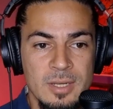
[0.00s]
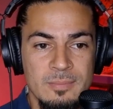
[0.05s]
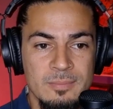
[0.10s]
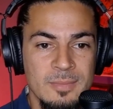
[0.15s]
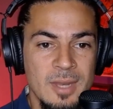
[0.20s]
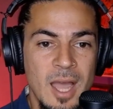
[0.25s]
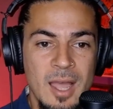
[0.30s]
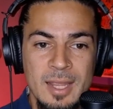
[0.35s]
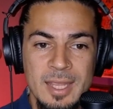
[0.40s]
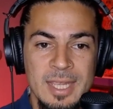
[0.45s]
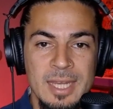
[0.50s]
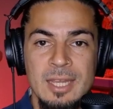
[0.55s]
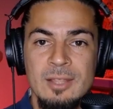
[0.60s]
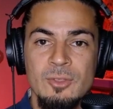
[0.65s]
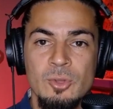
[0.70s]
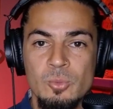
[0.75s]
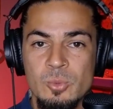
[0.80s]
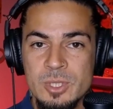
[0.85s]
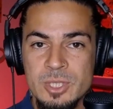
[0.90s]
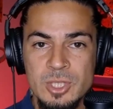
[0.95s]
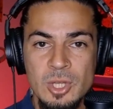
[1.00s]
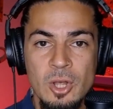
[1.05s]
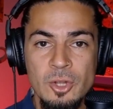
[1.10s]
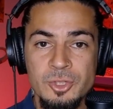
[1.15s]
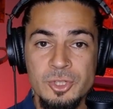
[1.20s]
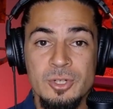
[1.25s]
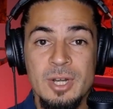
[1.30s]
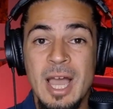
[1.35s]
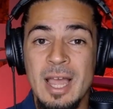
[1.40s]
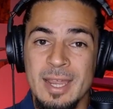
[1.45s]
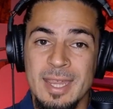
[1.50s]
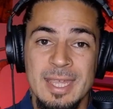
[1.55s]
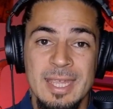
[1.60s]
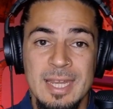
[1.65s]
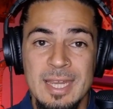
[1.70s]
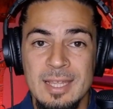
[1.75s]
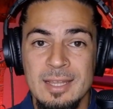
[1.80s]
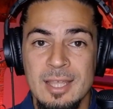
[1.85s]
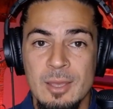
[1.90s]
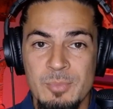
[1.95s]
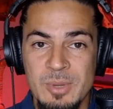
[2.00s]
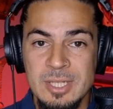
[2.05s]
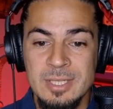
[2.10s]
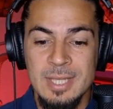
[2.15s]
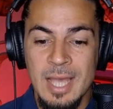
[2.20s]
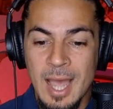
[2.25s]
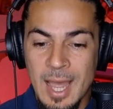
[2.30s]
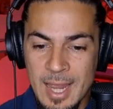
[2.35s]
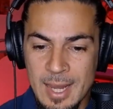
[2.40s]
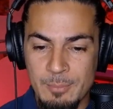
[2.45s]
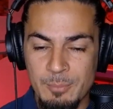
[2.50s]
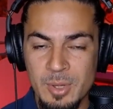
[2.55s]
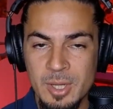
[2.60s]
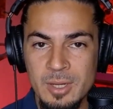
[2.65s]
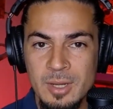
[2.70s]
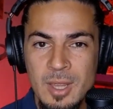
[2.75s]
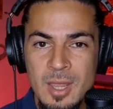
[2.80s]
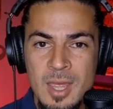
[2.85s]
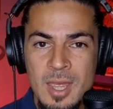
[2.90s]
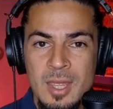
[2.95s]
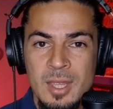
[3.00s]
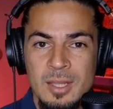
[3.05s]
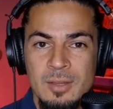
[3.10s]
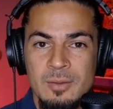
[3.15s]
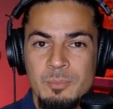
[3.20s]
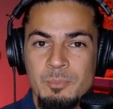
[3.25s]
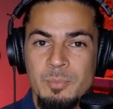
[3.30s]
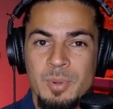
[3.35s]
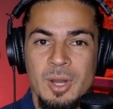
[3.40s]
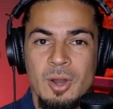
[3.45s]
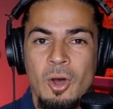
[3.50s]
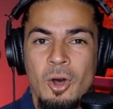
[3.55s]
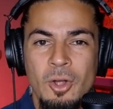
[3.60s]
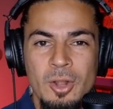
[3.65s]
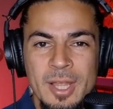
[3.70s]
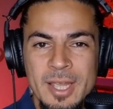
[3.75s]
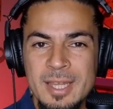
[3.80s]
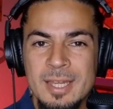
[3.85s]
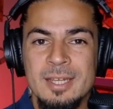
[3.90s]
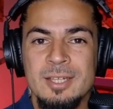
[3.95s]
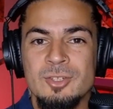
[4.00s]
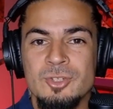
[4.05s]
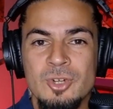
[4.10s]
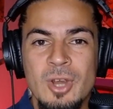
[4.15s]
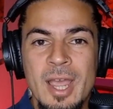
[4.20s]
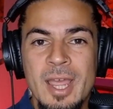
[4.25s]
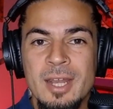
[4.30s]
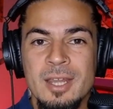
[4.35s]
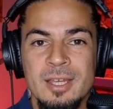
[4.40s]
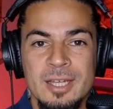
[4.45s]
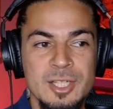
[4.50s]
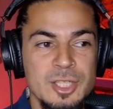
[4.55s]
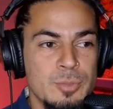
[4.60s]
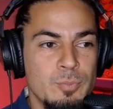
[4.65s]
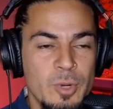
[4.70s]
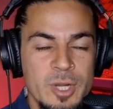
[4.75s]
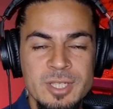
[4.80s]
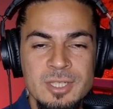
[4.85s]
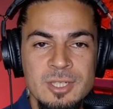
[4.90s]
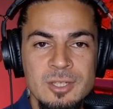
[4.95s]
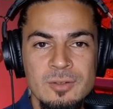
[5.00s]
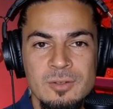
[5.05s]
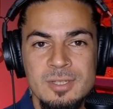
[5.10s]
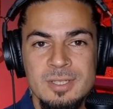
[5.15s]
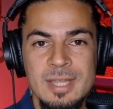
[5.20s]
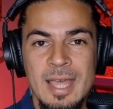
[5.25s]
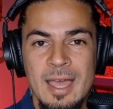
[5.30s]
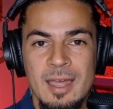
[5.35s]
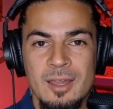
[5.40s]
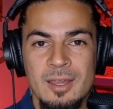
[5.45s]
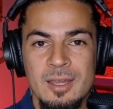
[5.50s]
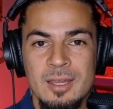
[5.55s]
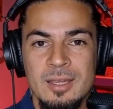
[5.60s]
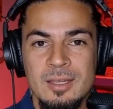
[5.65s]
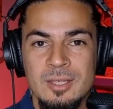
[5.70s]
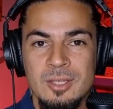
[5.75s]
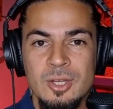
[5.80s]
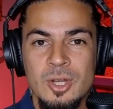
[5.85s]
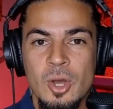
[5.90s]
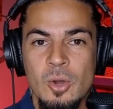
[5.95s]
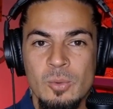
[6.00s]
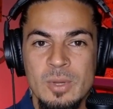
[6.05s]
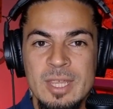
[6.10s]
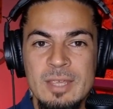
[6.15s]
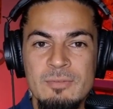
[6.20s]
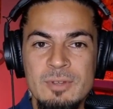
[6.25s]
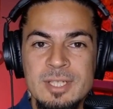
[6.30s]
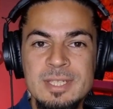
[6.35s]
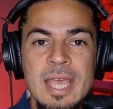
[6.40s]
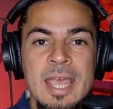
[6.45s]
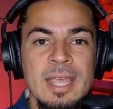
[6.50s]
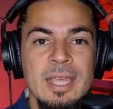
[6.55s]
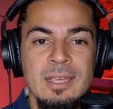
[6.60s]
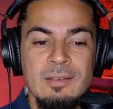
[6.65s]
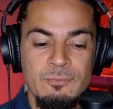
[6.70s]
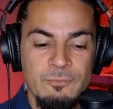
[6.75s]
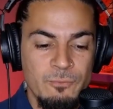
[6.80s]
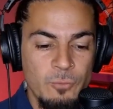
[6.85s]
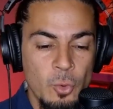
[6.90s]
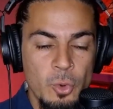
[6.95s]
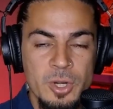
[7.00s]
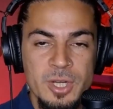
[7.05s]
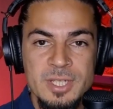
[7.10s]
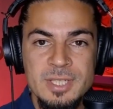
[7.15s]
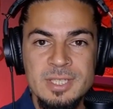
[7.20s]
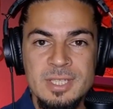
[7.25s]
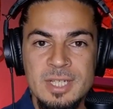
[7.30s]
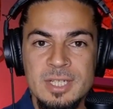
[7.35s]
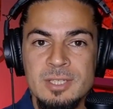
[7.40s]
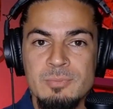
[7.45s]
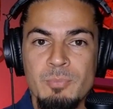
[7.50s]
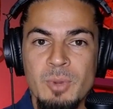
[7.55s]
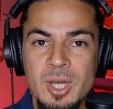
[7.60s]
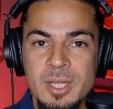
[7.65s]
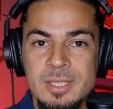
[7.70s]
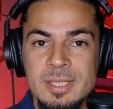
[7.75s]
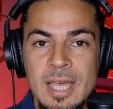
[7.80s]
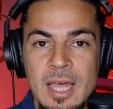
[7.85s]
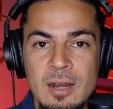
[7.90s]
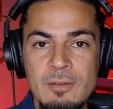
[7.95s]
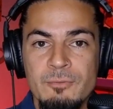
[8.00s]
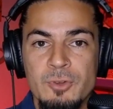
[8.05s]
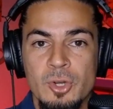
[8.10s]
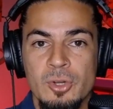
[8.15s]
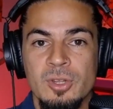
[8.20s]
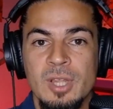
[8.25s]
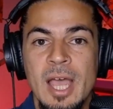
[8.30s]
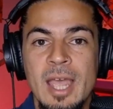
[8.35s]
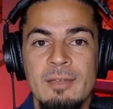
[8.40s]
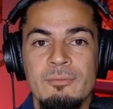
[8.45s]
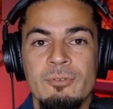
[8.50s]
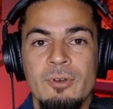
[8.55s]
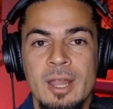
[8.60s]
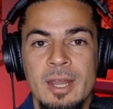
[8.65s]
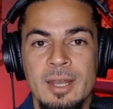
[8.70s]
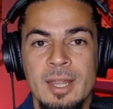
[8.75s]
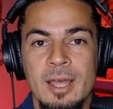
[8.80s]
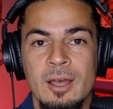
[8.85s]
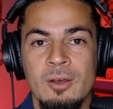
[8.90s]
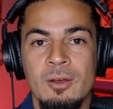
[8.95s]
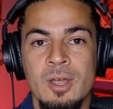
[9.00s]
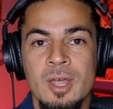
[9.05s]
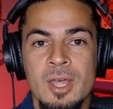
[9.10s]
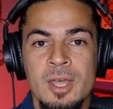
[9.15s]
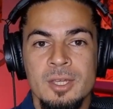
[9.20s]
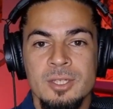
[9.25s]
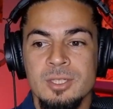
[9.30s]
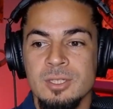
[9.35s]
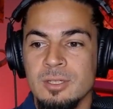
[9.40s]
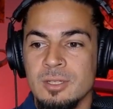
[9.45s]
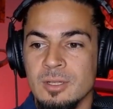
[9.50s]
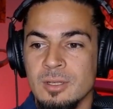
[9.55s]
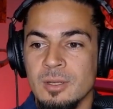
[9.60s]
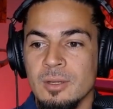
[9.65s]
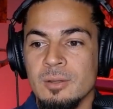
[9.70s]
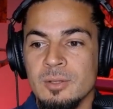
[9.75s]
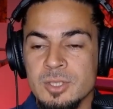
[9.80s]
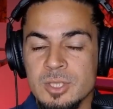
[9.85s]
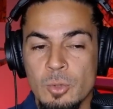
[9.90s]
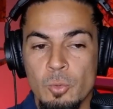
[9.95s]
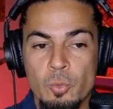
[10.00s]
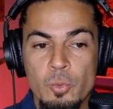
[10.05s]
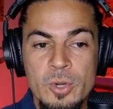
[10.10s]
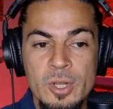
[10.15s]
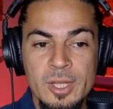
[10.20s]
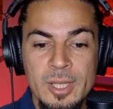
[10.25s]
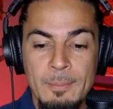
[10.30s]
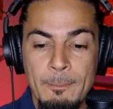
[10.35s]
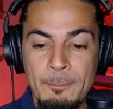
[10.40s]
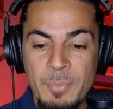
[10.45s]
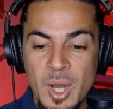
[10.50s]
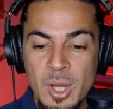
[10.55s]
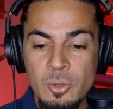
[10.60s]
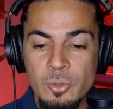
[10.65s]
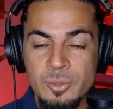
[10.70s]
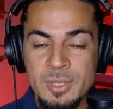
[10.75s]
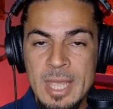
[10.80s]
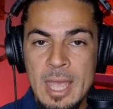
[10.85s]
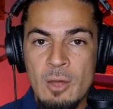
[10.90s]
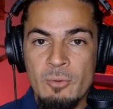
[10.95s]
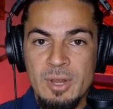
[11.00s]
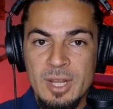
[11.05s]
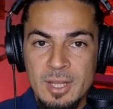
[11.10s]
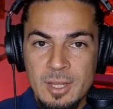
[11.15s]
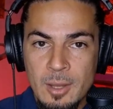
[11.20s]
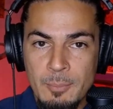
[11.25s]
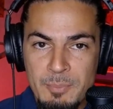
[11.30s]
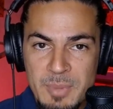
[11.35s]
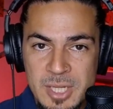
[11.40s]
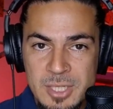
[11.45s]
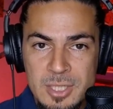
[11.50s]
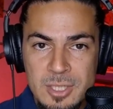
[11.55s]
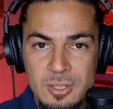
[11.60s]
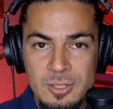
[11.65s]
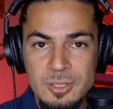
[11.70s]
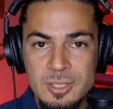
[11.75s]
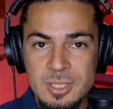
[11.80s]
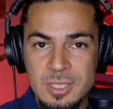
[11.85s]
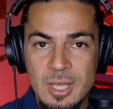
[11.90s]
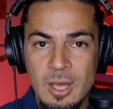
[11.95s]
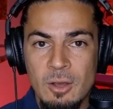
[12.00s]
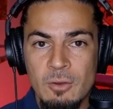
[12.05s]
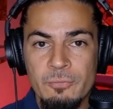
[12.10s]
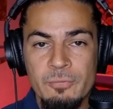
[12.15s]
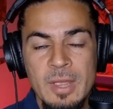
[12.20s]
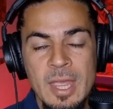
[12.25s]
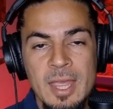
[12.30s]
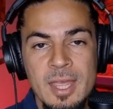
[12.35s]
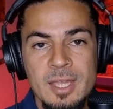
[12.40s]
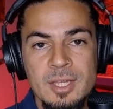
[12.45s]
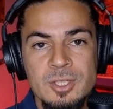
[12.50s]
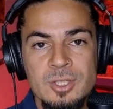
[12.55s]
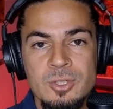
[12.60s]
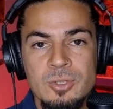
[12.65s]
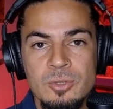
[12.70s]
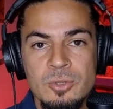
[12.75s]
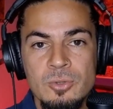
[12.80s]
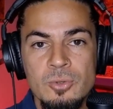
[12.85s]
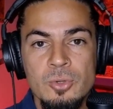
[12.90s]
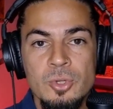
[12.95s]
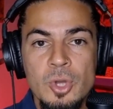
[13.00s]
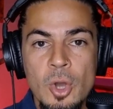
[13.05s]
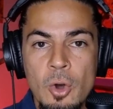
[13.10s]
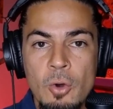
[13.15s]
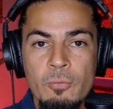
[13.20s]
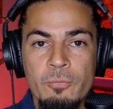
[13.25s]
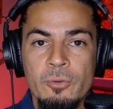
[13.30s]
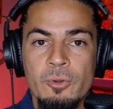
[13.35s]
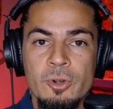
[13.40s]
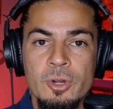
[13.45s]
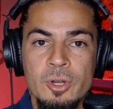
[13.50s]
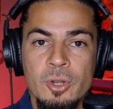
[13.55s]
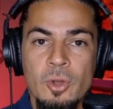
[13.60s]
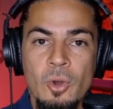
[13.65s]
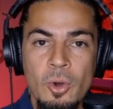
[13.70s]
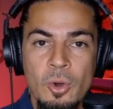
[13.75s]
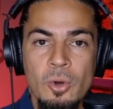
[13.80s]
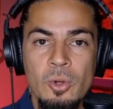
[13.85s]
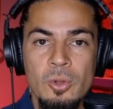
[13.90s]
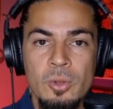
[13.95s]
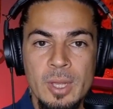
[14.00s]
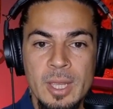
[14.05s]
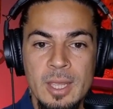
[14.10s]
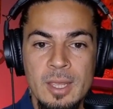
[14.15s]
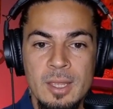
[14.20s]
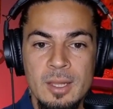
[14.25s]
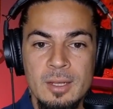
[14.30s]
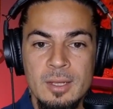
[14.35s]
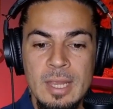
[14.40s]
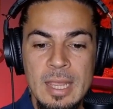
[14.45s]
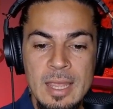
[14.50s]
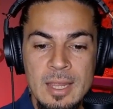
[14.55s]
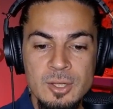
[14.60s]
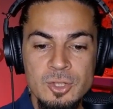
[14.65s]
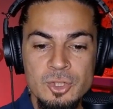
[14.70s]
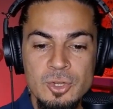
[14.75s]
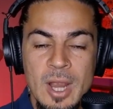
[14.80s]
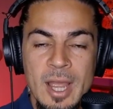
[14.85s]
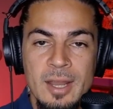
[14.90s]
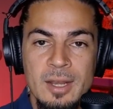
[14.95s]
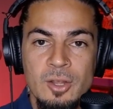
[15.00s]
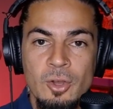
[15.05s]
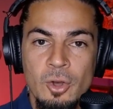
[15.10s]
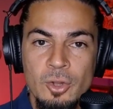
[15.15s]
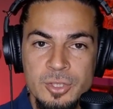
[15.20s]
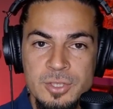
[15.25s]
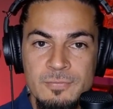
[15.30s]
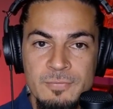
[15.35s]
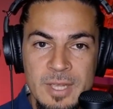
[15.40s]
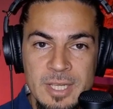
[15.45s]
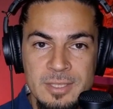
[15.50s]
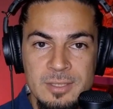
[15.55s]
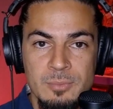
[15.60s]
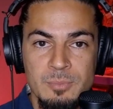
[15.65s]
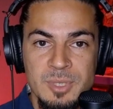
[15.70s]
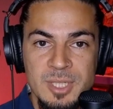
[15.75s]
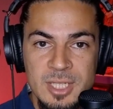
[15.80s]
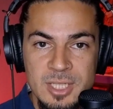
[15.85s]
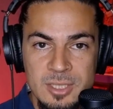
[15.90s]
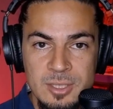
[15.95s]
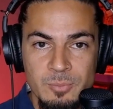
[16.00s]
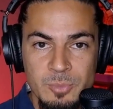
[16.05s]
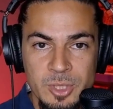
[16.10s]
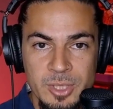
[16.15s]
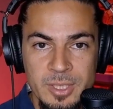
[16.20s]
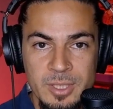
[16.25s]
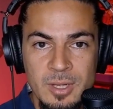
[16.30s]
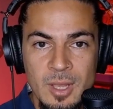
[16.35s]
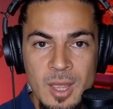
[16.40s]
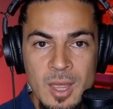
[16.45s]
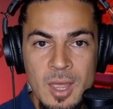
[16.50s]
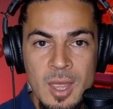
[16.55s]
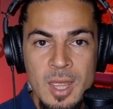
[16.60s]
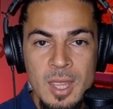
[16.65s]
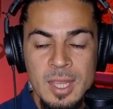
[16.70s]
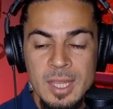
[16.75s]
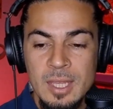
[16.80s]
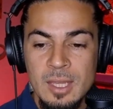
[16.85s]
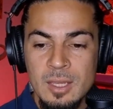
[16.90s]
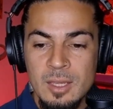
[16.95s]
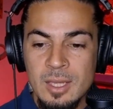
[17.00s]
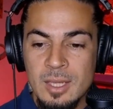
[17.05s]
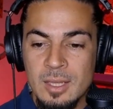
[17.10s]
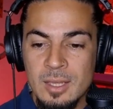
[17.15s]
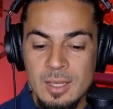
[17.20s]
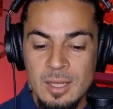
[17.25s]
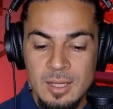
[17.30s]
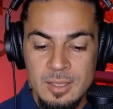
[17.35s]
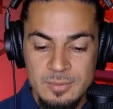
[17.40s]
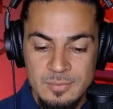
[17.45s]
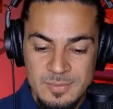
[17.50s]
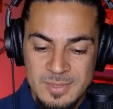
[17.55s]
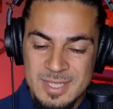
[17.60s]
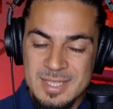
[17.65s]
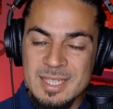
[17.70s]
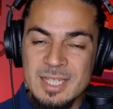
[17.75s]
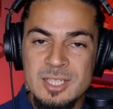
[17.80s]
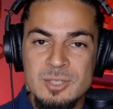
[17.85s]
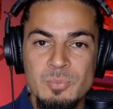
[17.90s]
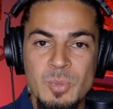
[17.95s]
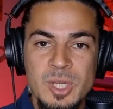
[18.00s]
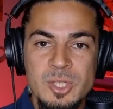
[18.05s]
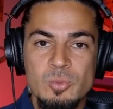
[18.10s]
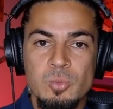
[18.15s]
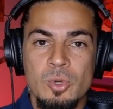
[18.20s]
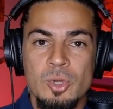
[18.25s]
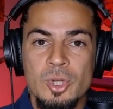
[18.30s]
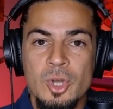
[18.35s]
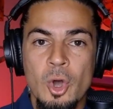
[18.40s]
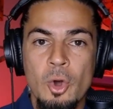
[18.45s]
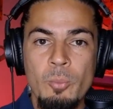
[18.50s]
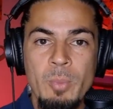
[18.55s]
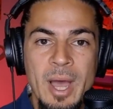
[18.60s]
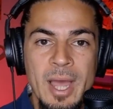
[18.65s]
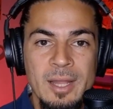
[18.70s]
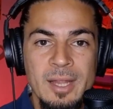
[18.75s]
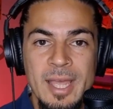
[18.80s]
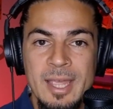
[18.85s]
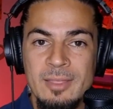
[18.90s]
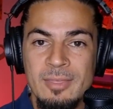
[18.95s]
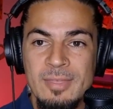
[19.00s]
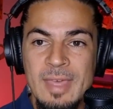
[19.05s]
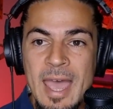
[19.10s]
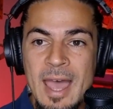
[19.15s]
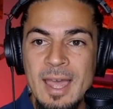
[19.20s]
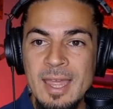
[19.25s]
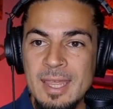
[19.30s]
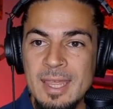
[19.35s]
not getting the results or not getting them in time. But all I can try to express to you is that, even taking 4 to 6 months out of your life right now to really buckle down and commit to yourself and to go for a goal and try and cultivate some discipline, 6 months will go by like that.